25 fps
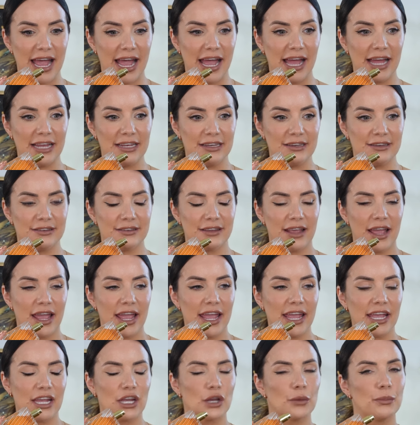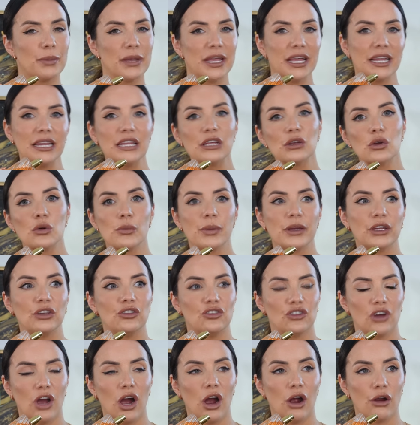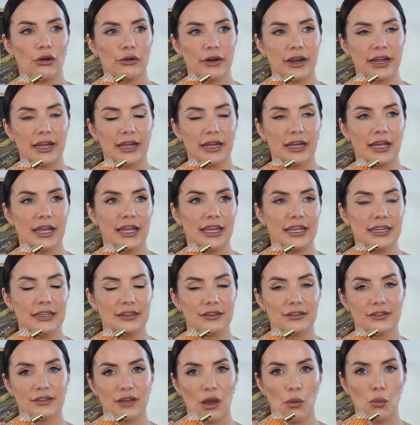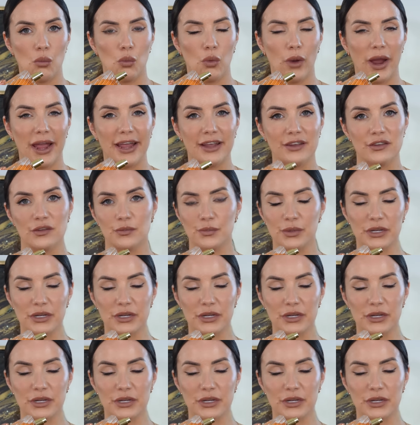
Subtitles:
and it could be a little bit jarring in some ways,